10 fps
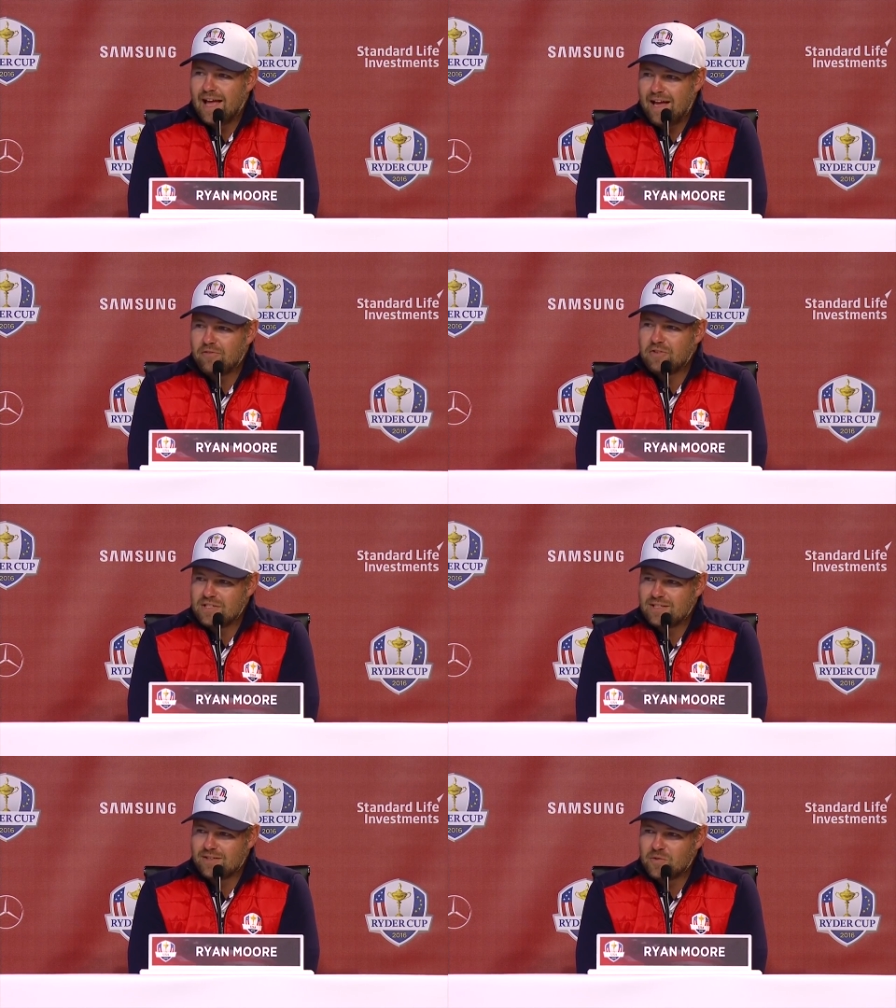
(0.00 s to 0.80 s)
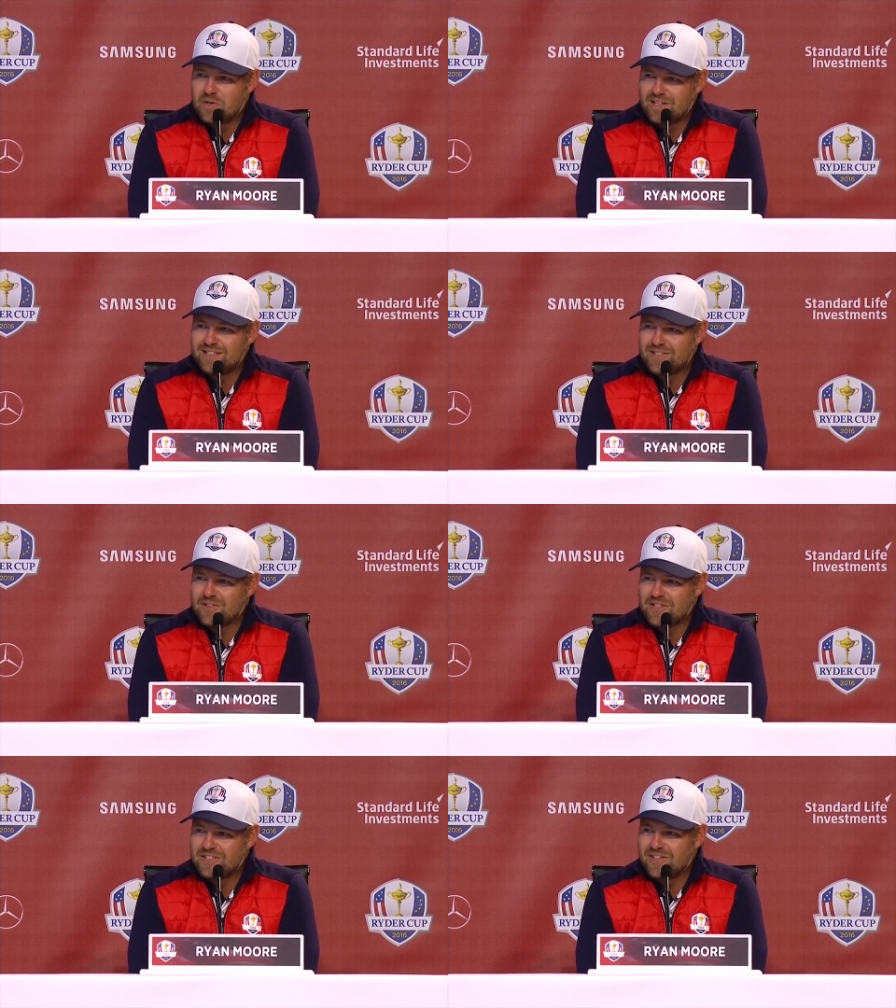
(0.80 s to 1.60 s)
Every single one
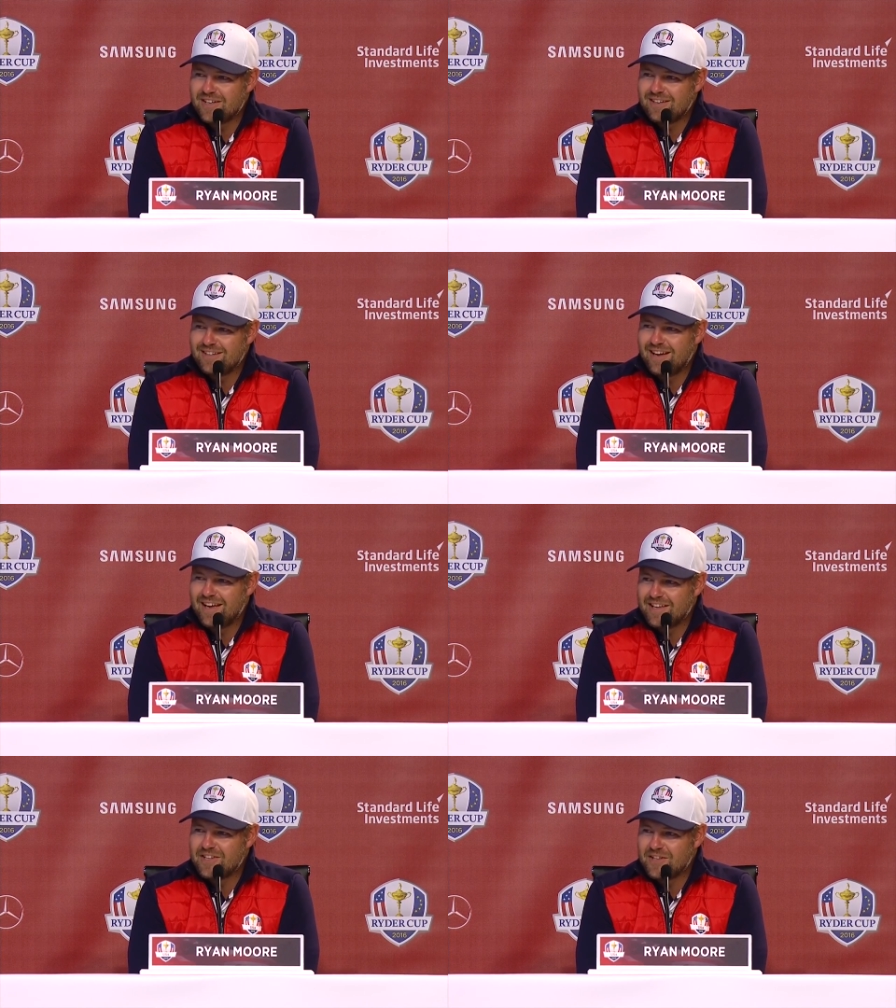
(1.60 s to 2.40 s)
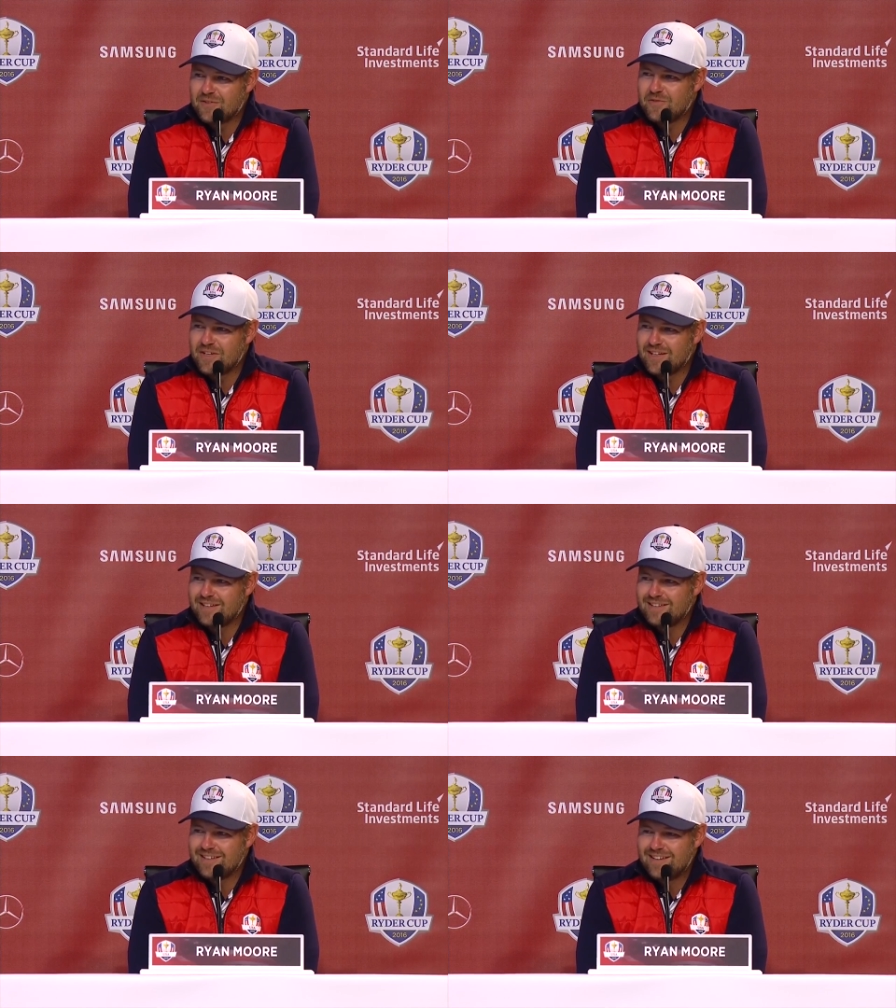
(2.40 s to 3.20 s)
until this year, I had done the
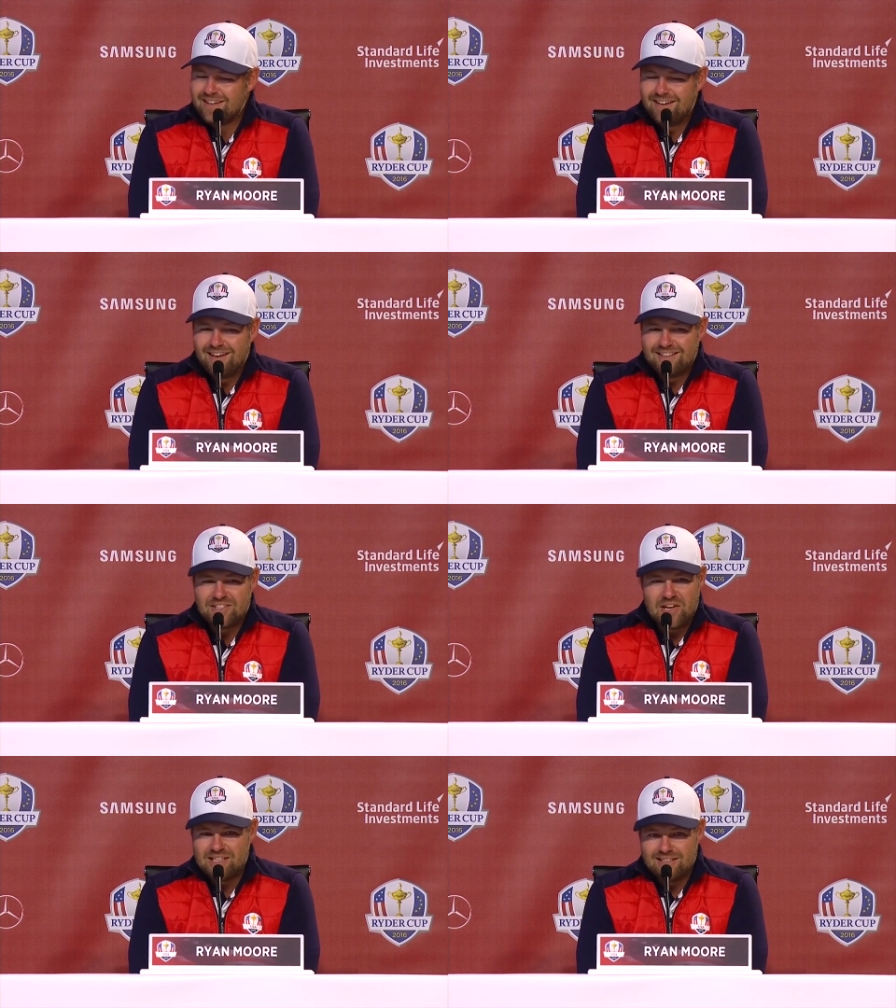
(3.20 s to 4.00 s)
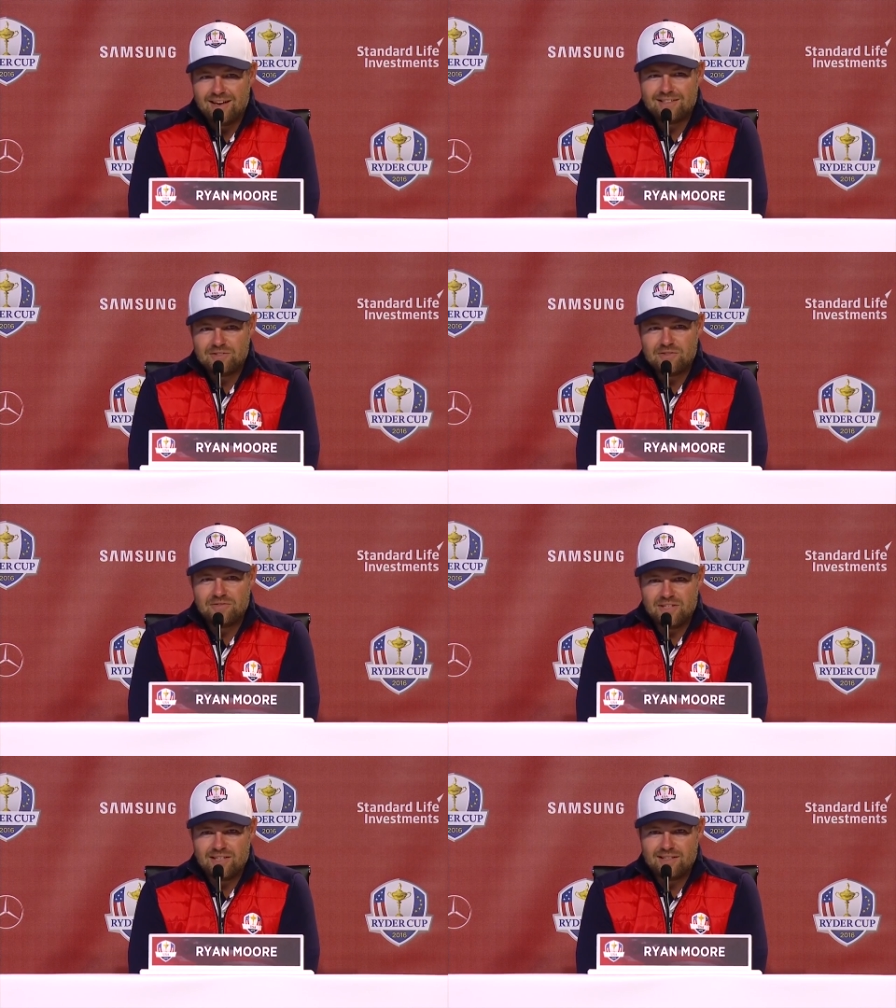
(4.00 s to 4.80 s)
fitting. So I did not do the
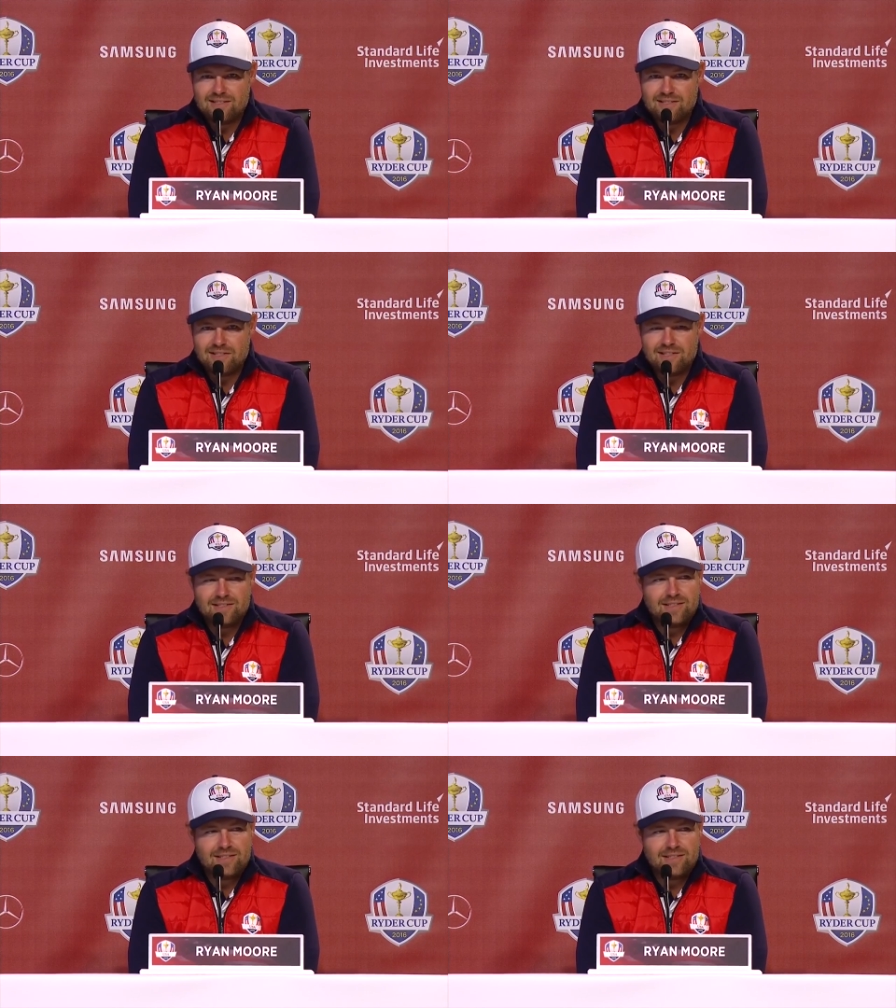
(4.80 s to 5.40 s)
fitting this year.